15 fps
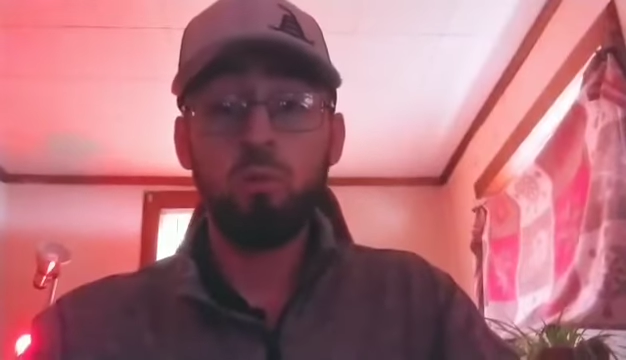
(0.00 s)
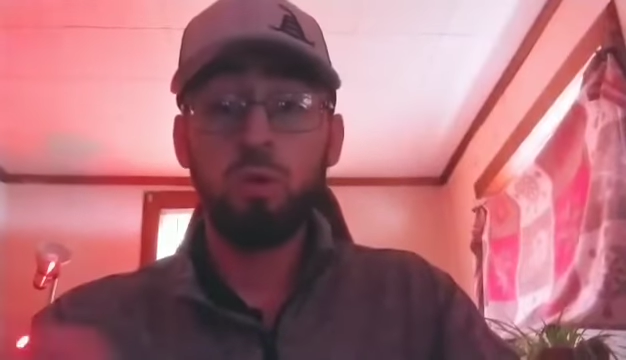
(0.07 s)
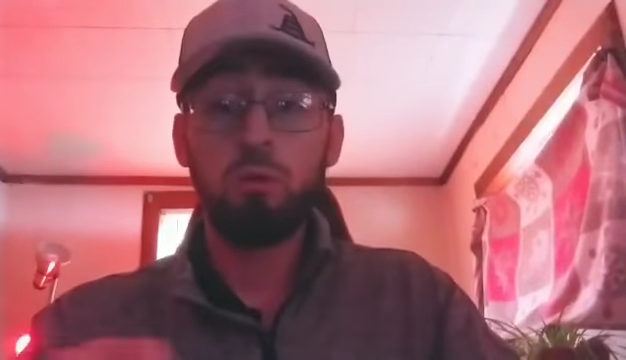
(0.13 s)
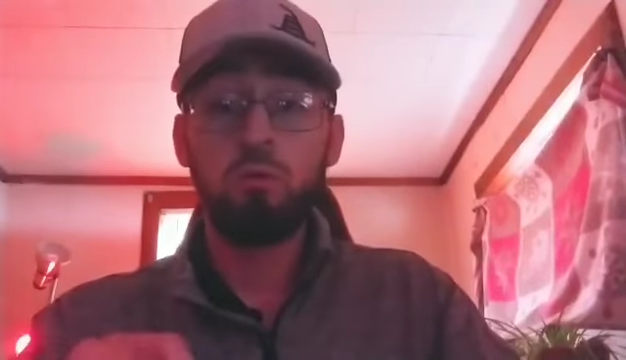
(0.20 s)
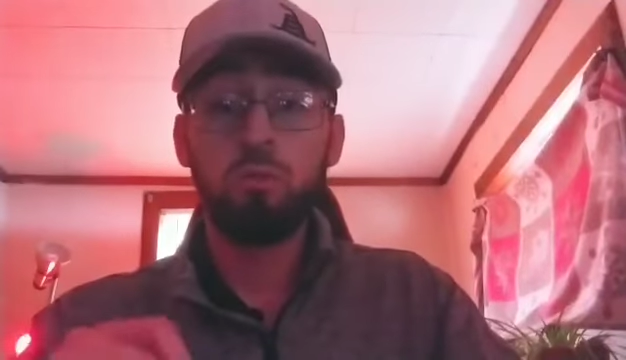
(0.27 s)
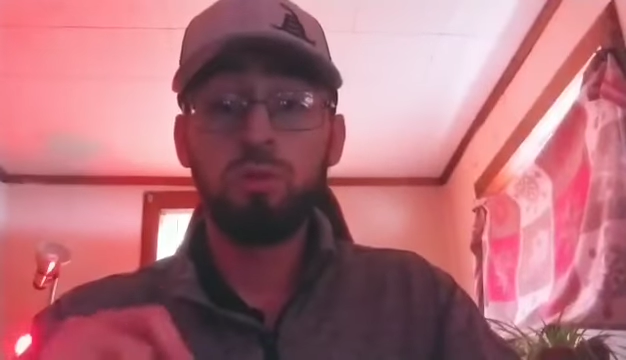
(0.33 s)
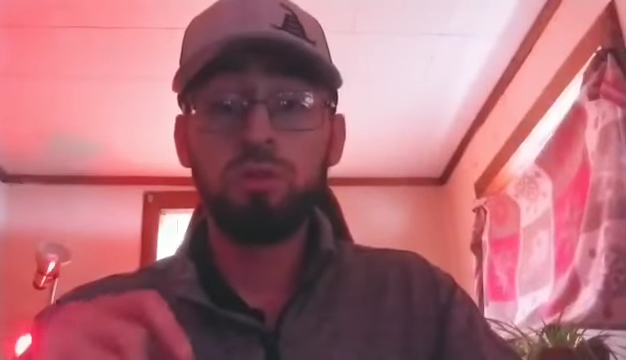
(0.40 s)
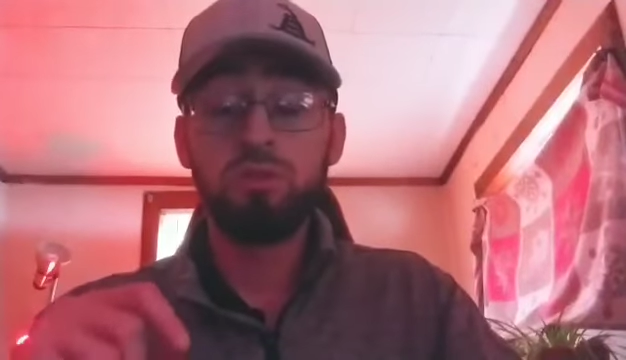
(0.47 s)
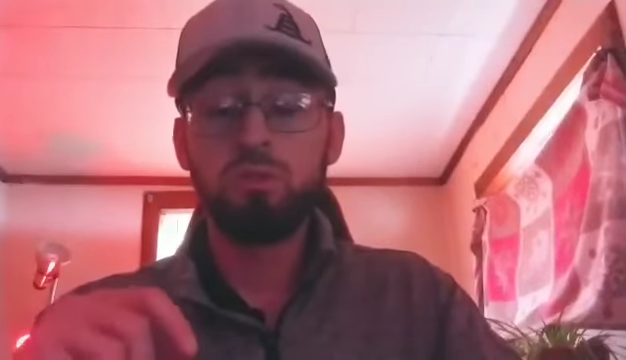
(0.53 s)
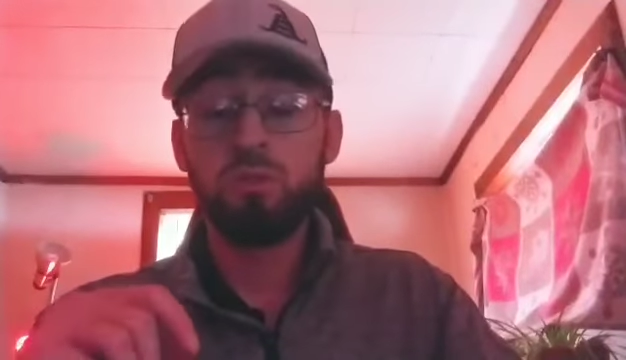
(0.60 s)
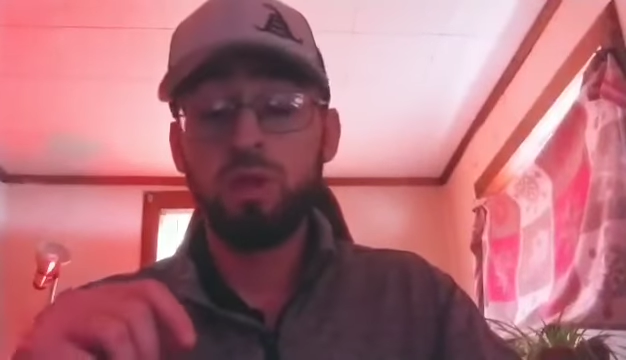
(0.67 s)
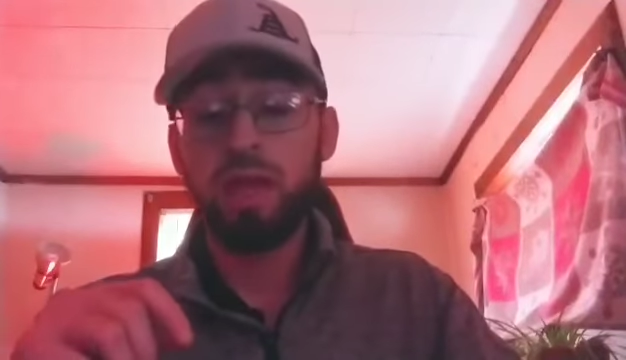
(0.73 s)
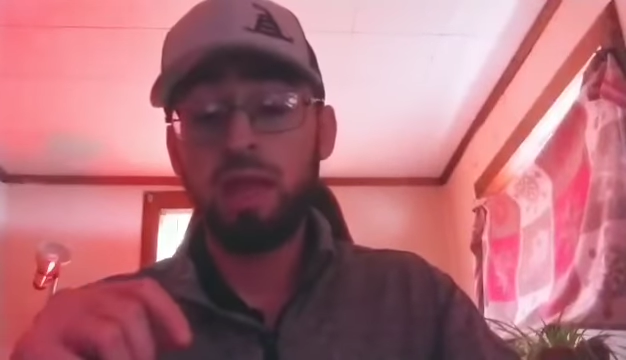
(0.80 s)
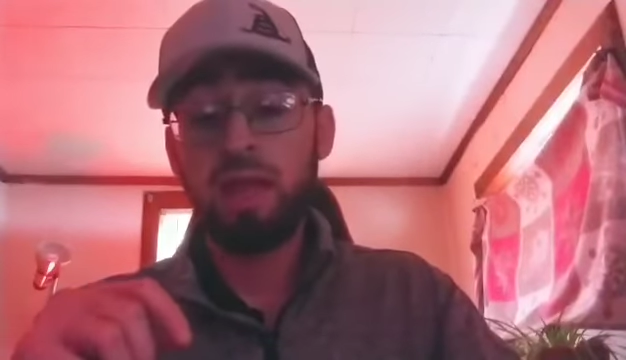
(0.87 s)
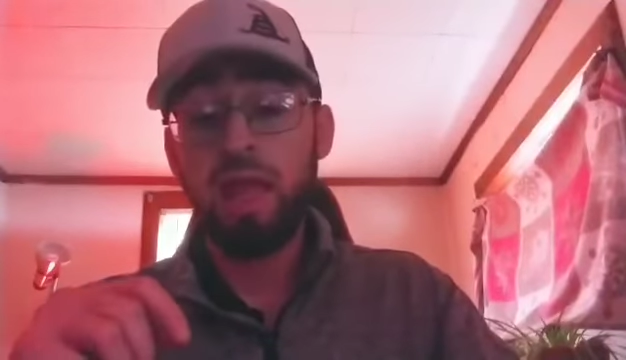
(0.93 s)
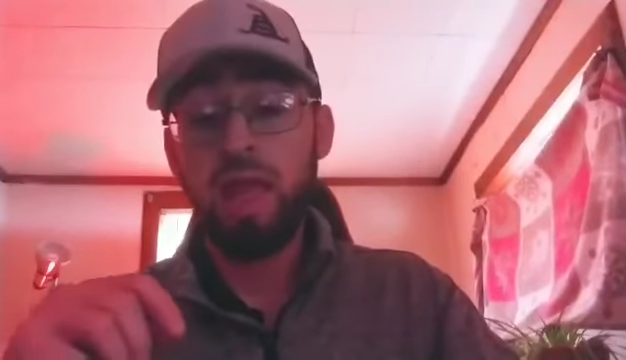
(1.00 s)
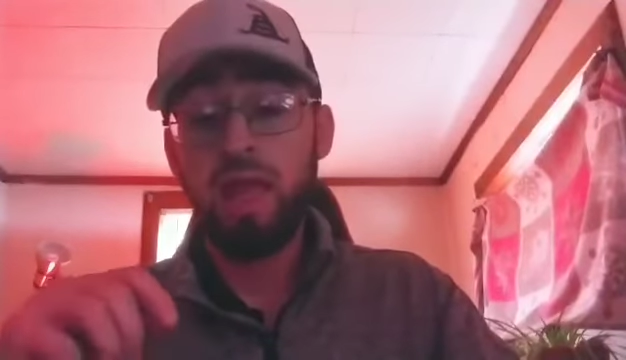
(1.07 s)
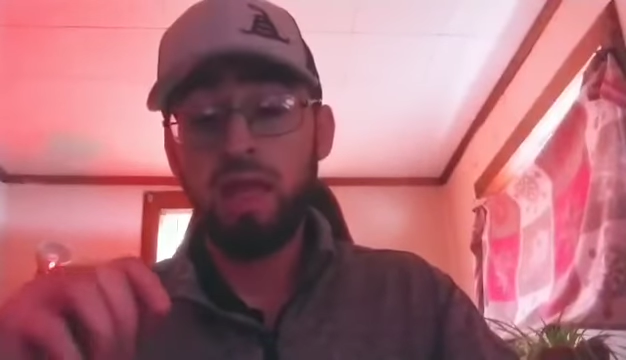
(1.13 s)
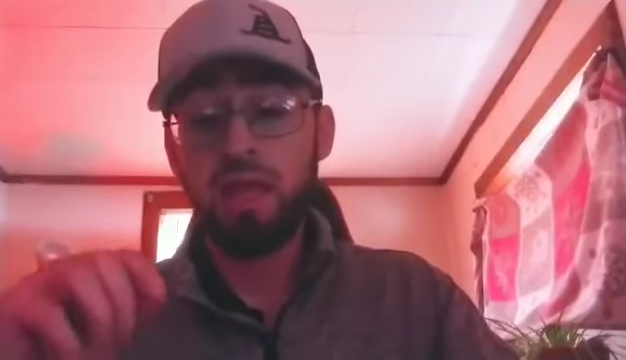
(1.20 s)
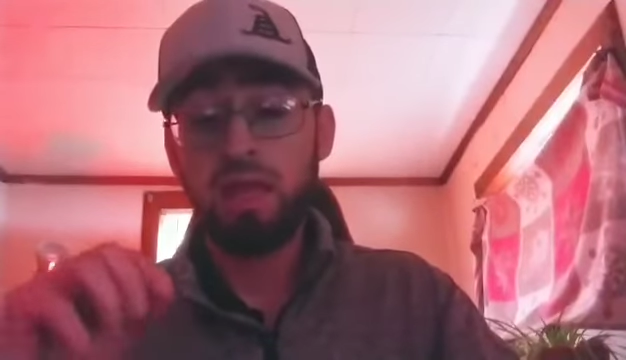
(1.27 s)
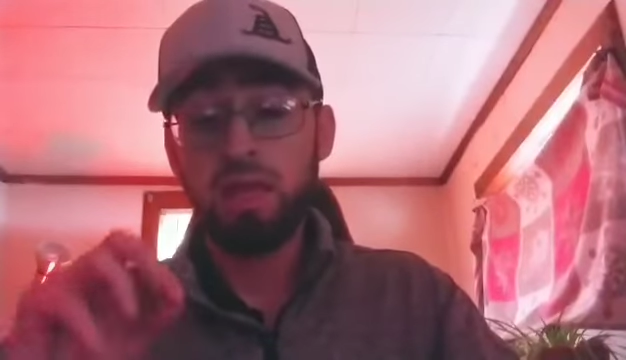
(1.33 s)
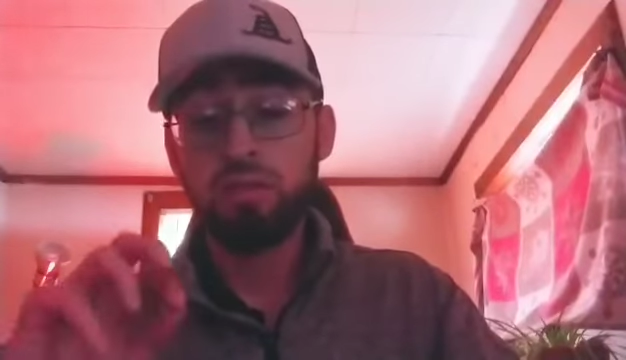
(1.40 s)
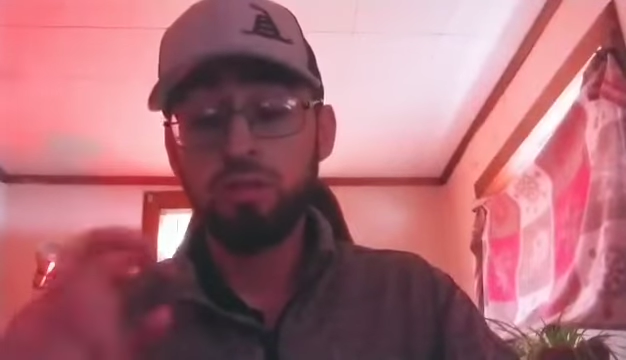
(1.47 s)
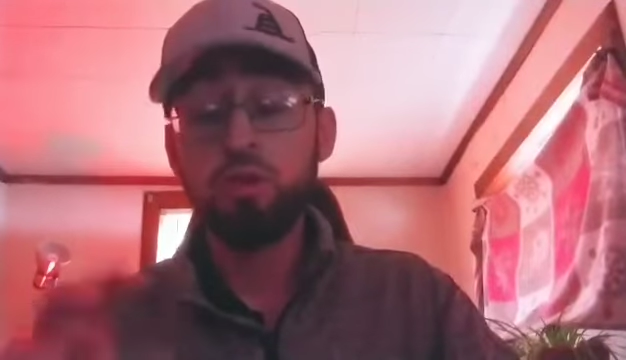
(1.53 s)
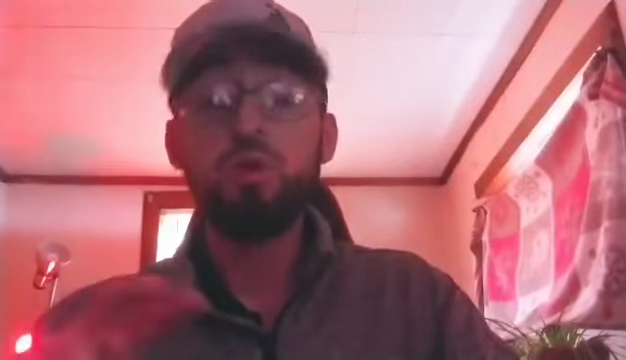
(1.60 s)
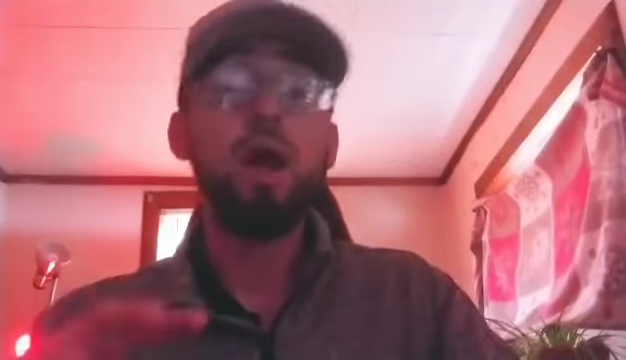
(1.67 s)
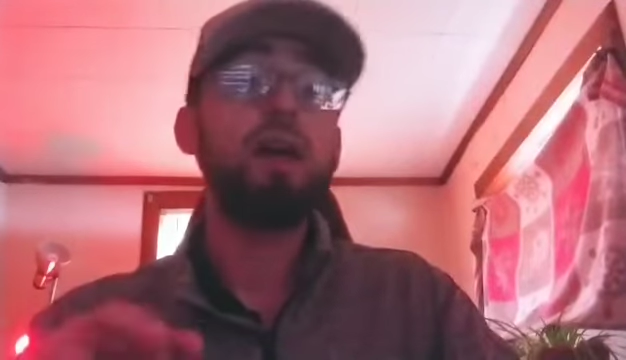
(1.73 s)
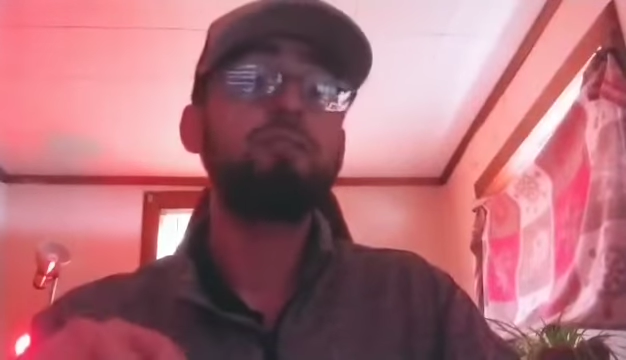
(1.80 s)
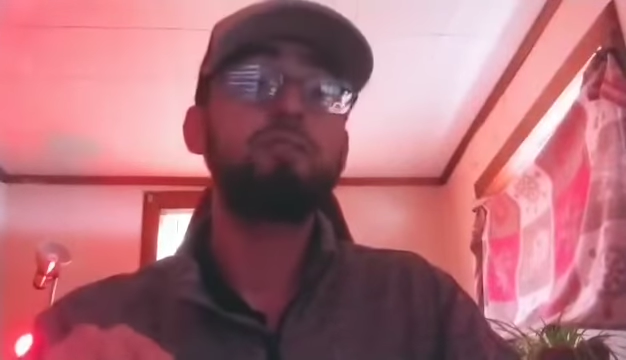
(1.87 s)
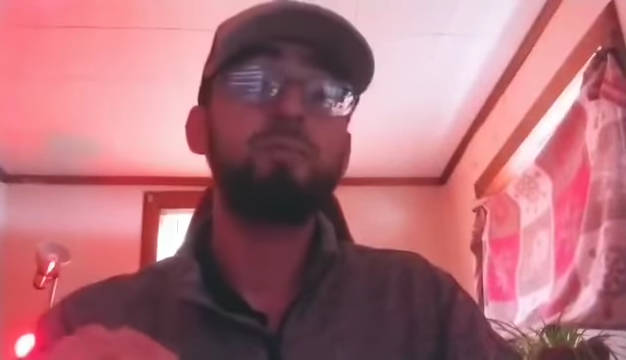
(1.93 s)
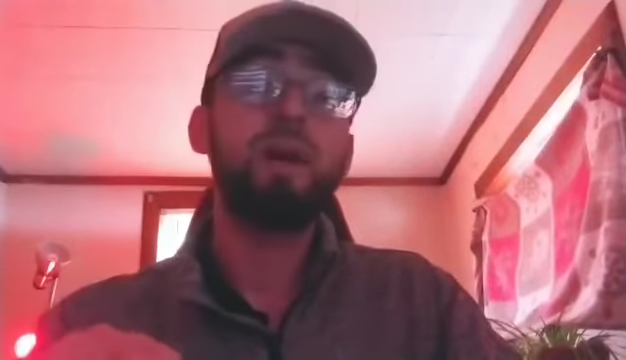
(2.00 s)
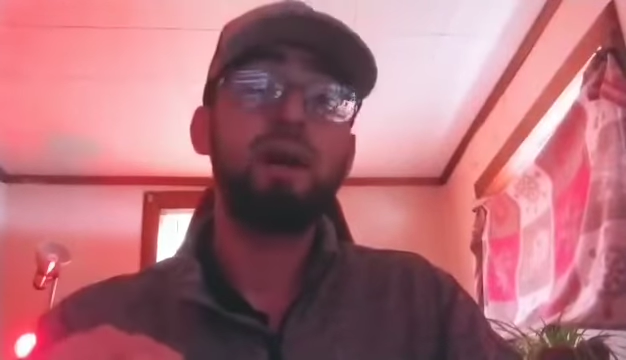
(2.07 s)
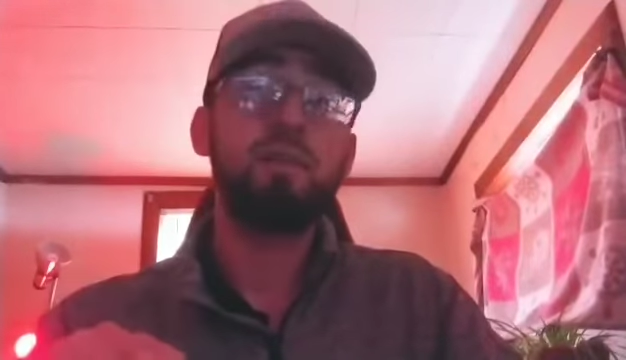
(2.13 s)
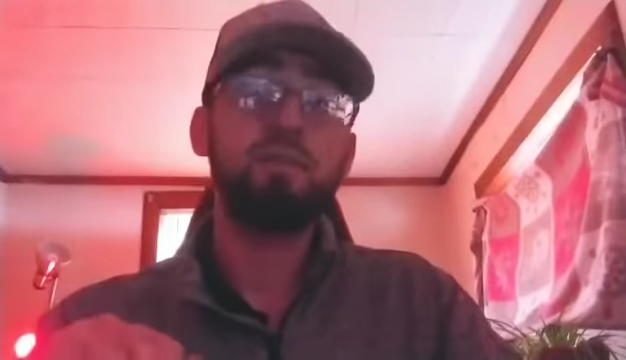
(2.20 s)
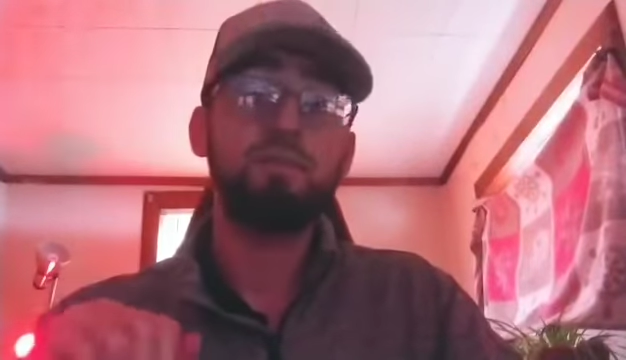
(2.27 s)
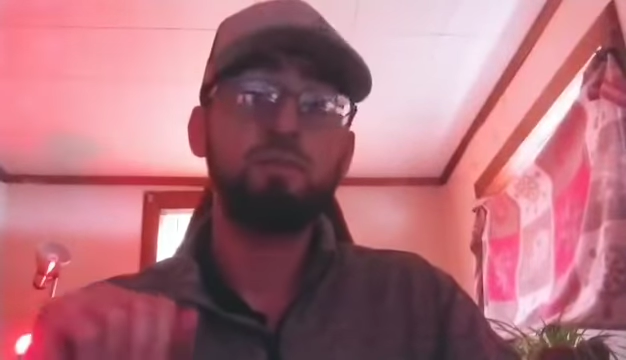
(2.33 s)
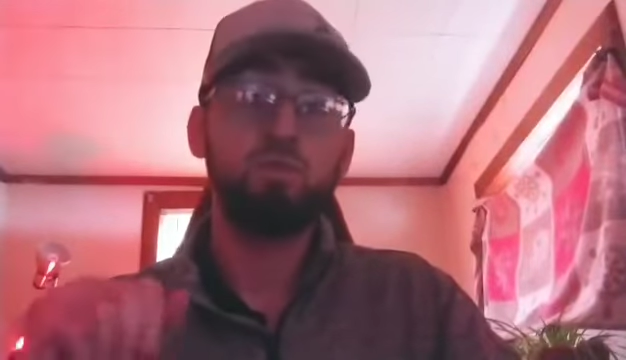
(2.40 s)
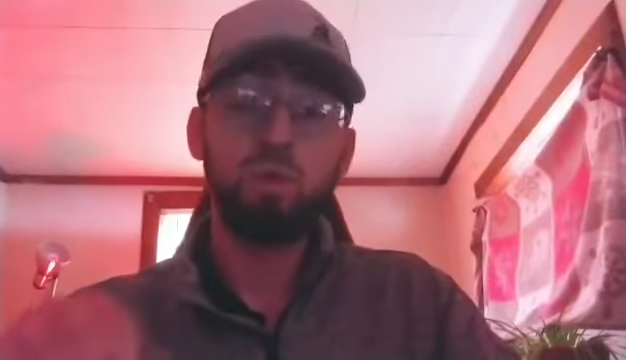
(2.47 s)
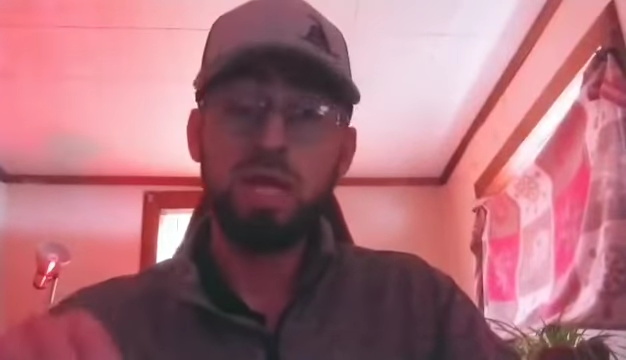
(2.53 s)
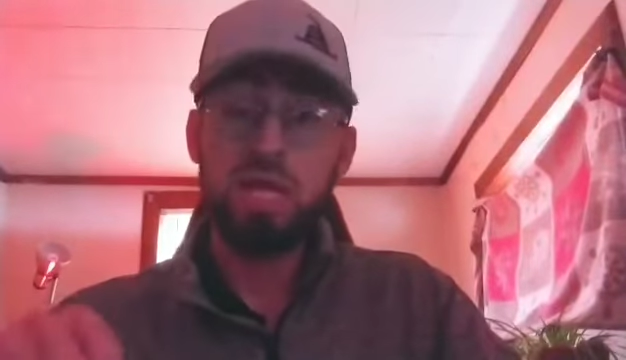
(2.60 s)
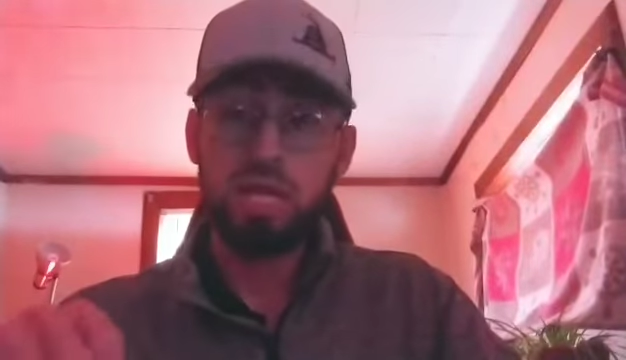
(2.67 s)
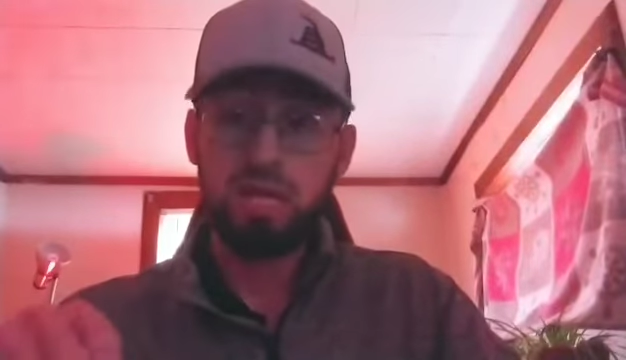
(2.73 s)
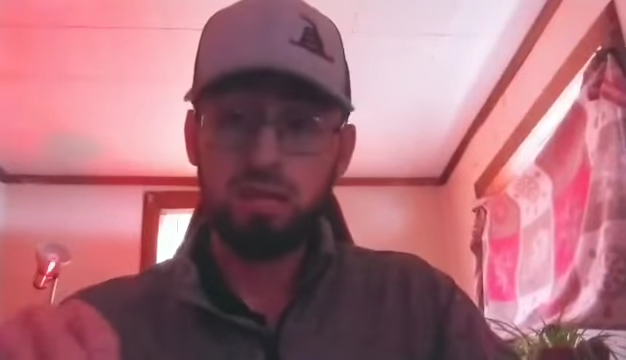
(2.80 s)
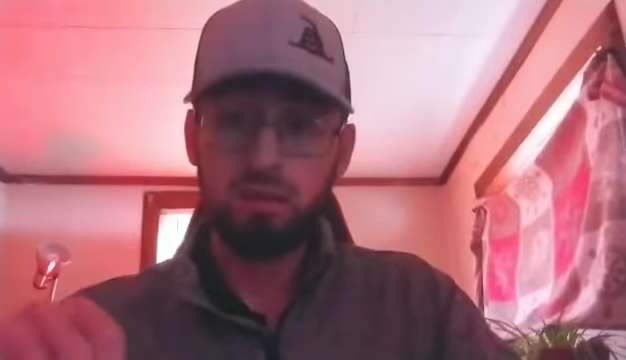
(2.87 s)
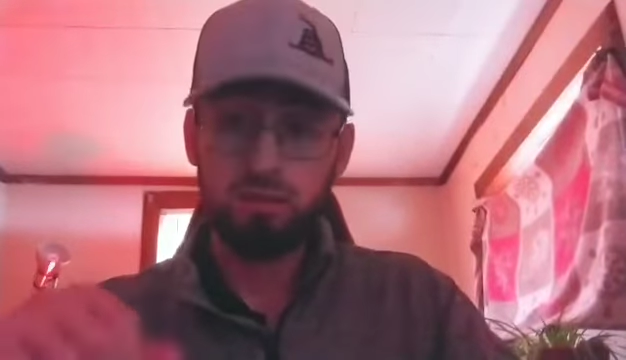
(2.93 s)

we will be doing a 2 aftermaths a week